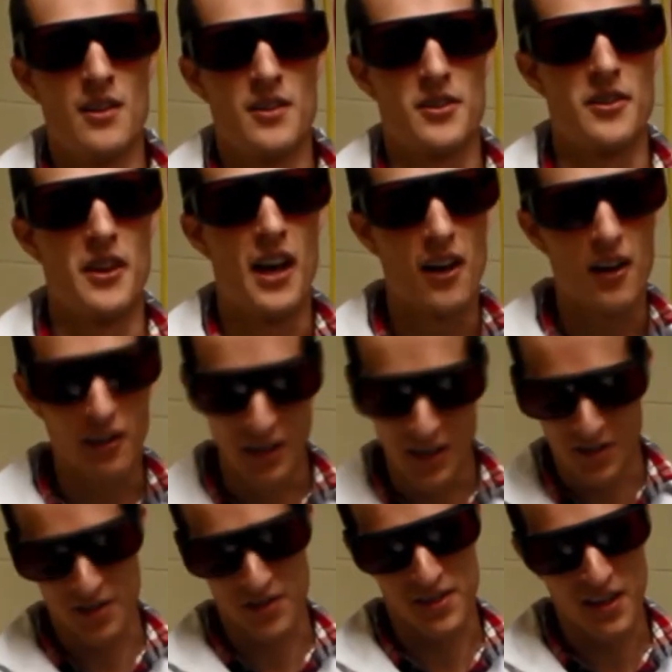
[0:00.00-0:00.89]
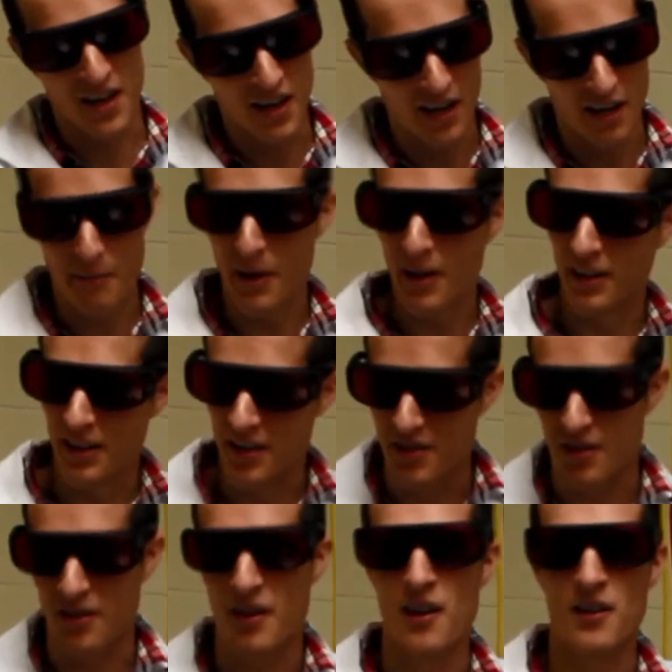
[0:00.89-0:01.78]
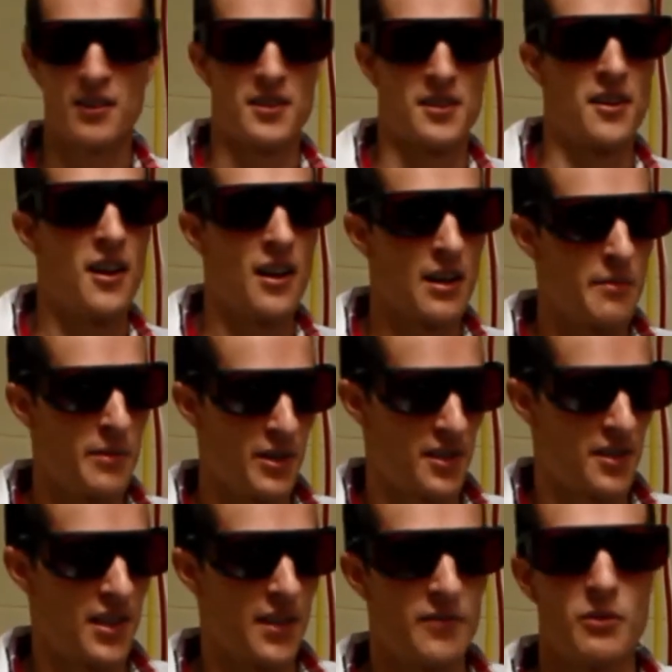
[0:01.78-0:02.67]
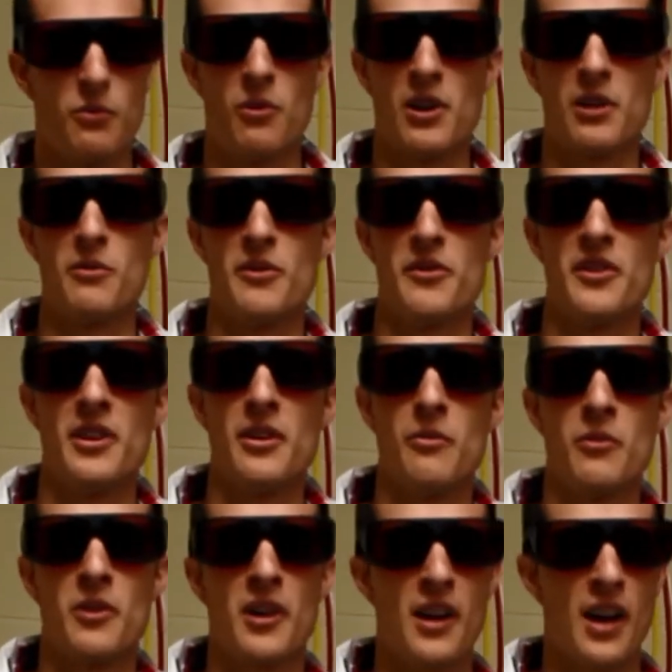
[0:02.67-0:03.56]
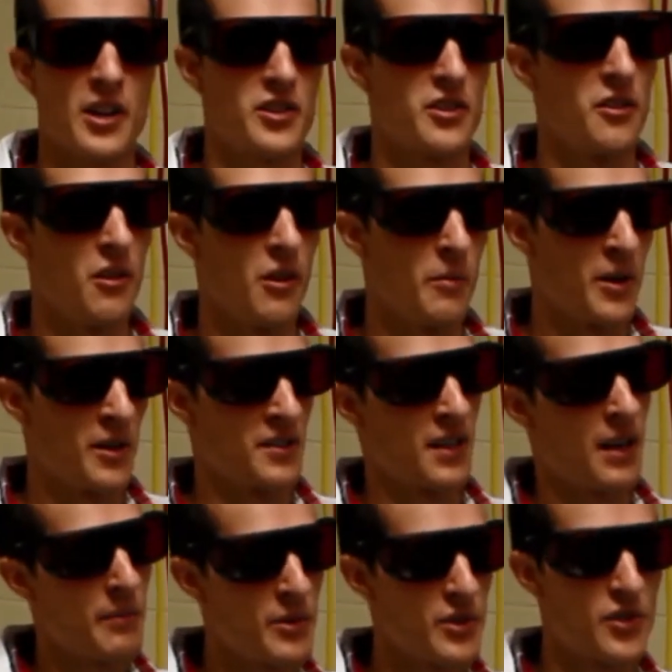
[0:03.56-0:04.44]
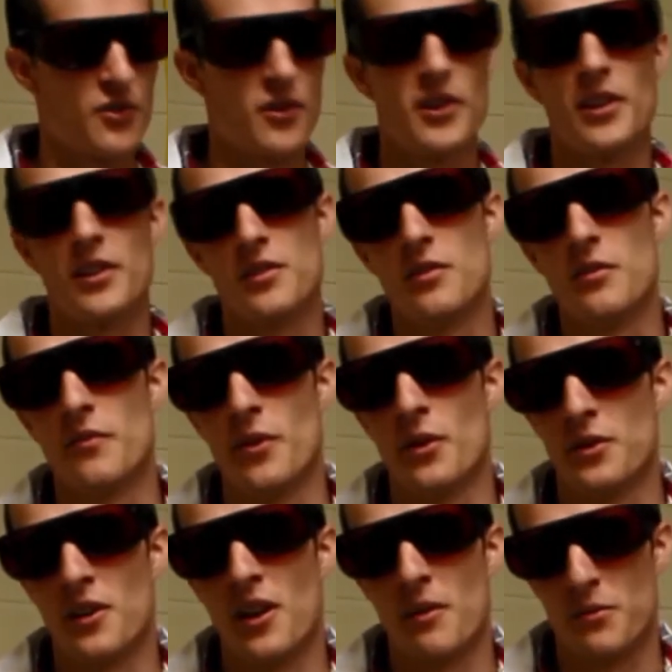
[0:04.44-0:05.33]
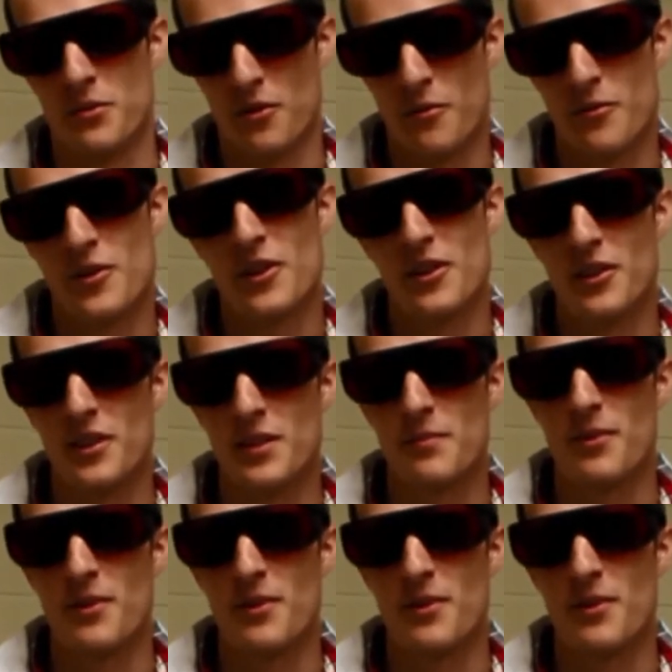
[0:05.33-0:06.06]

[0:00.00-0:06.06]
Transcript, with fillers: So now our laser's on, I have my laser goggles on, and all safe to work with it. We're going to actually go about demonstrating two-photon absorption in these